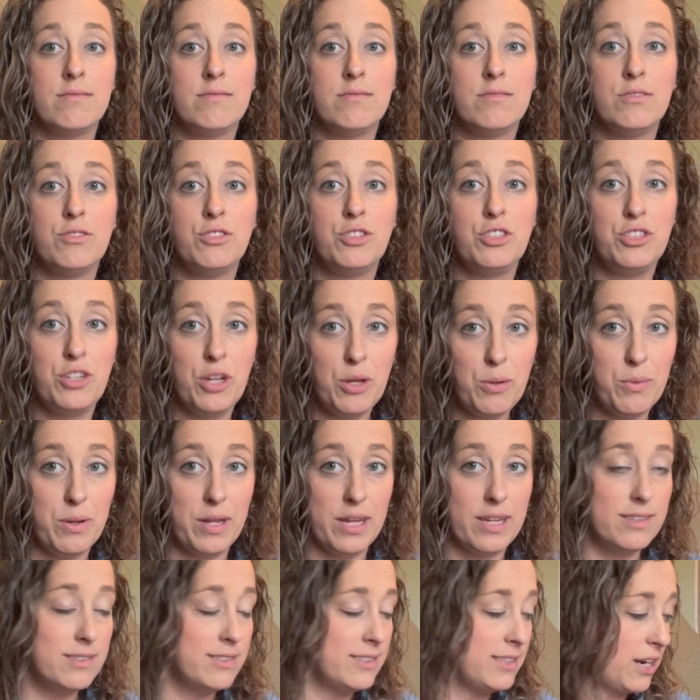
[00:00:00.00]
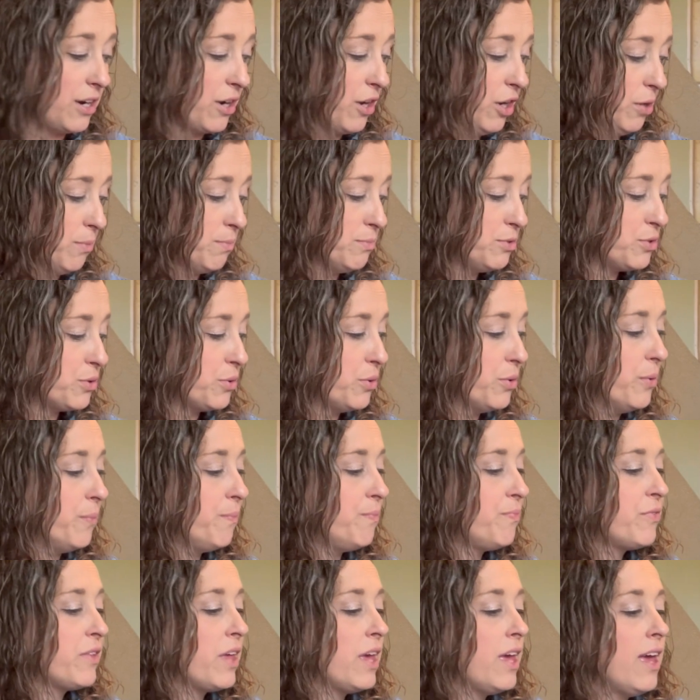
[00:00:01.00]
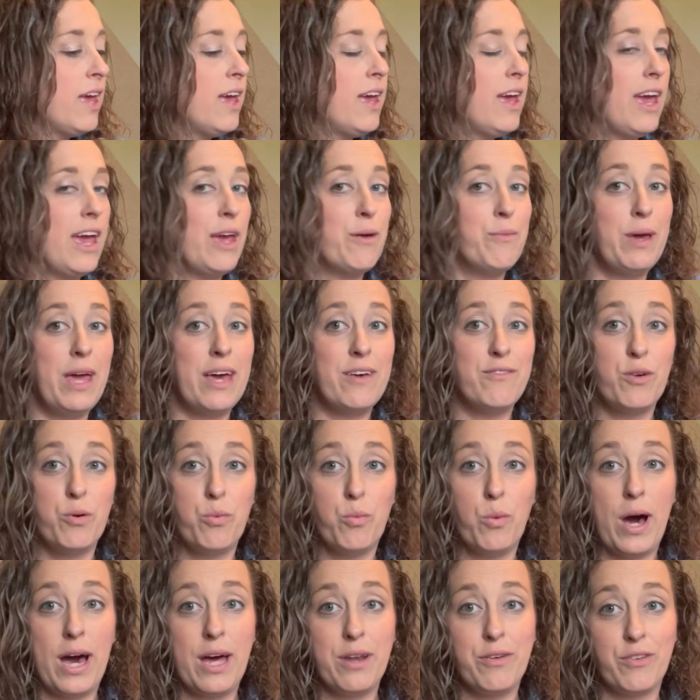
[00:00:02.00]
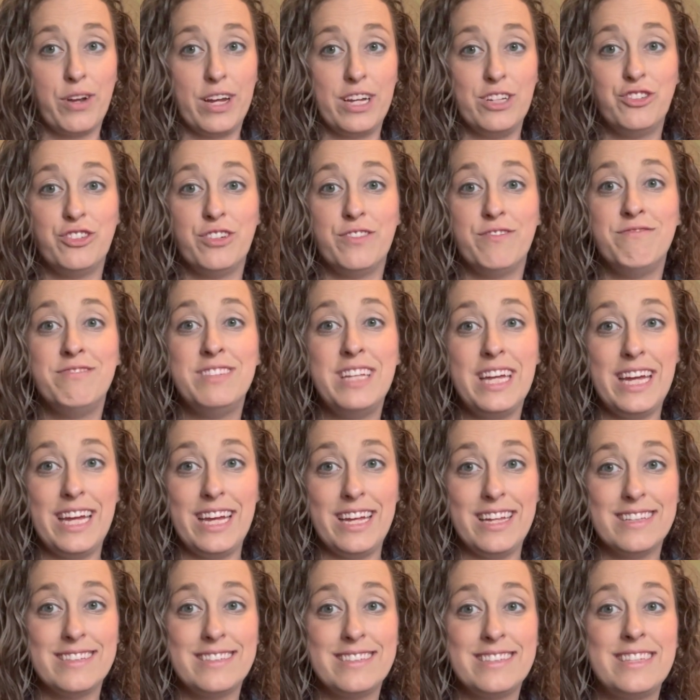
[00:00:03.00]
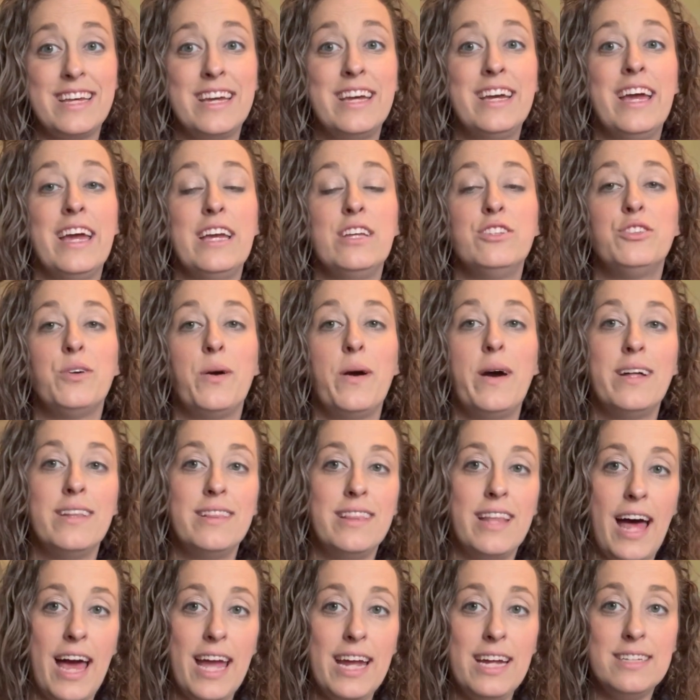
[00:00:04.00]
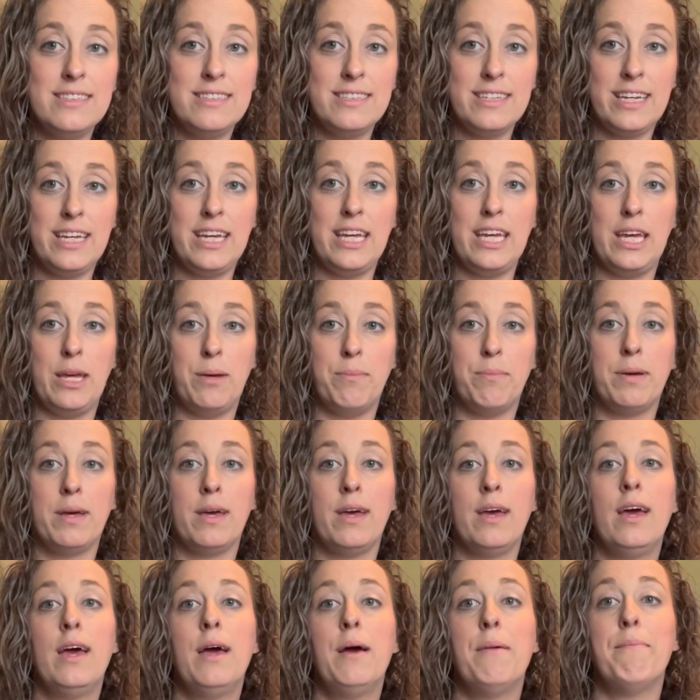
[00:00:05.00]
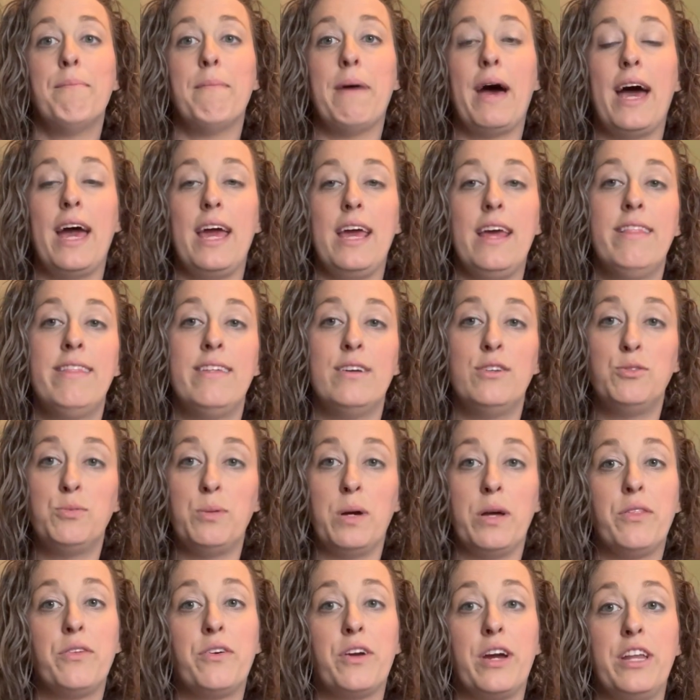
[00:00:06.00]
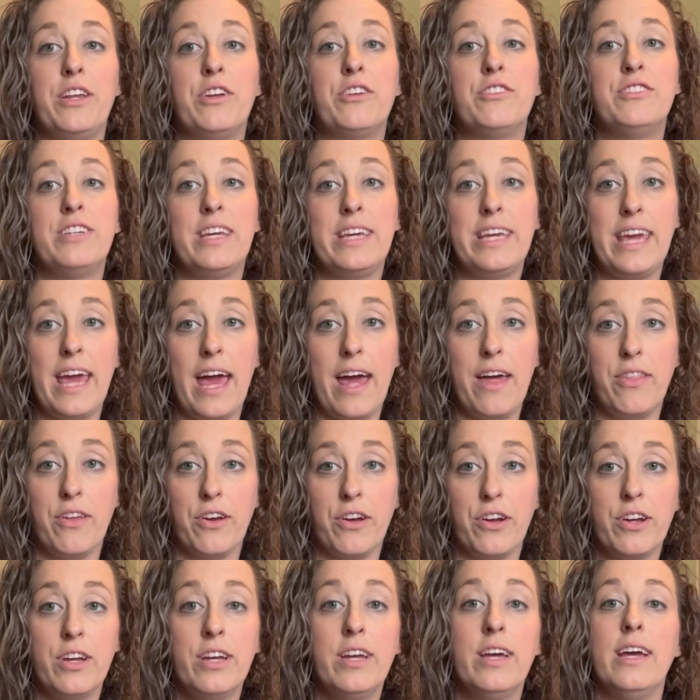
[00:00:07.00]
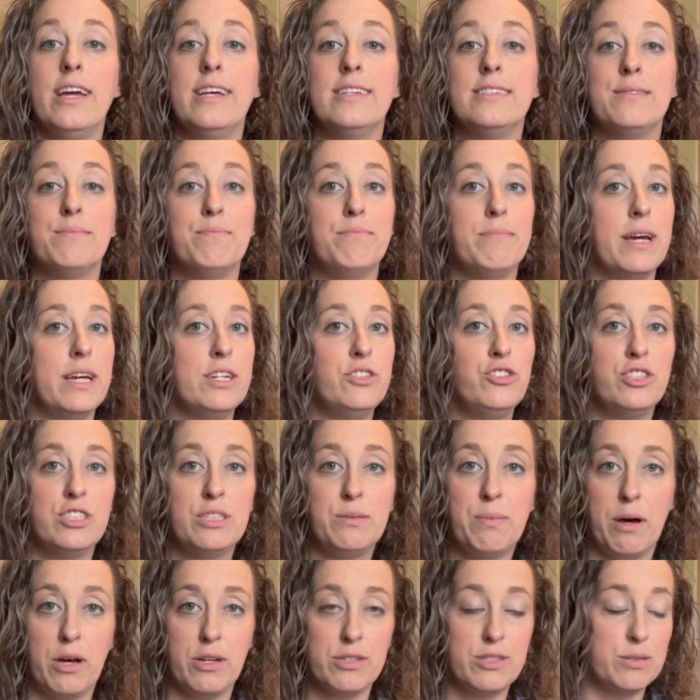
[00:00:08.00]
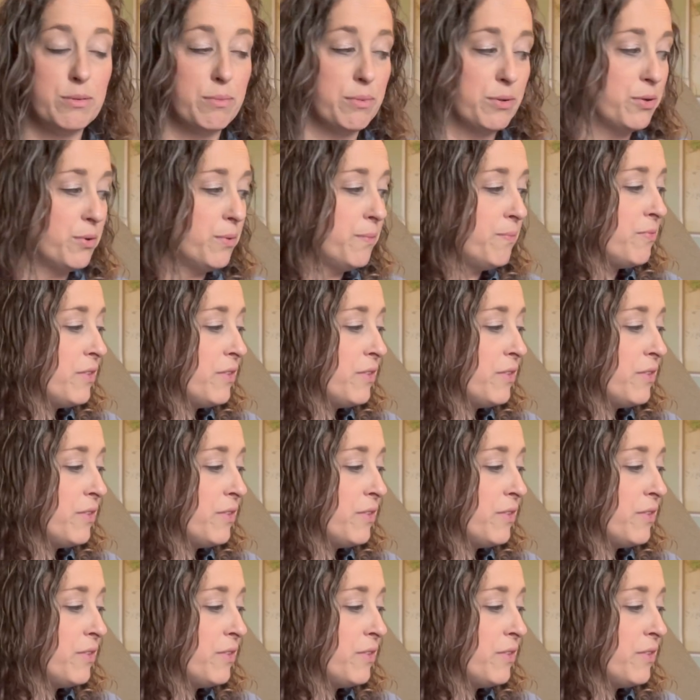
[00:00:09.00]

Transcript: students in our homeschool, and we have a wide range of needs. And so I like to keep my 8th and 12th grader together as much as possible.